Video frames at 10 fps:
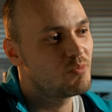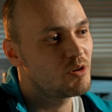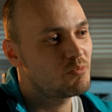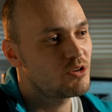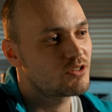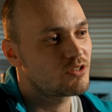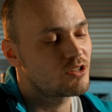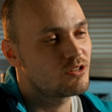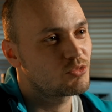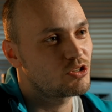turned
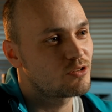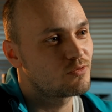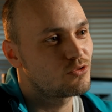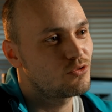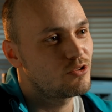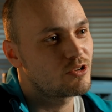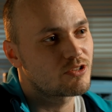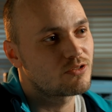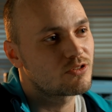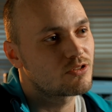out, it wasn't
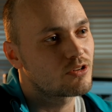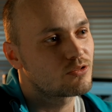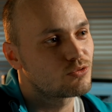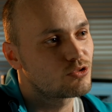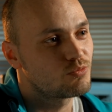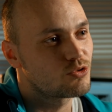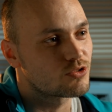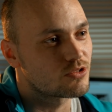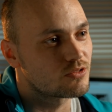easy to hit an iron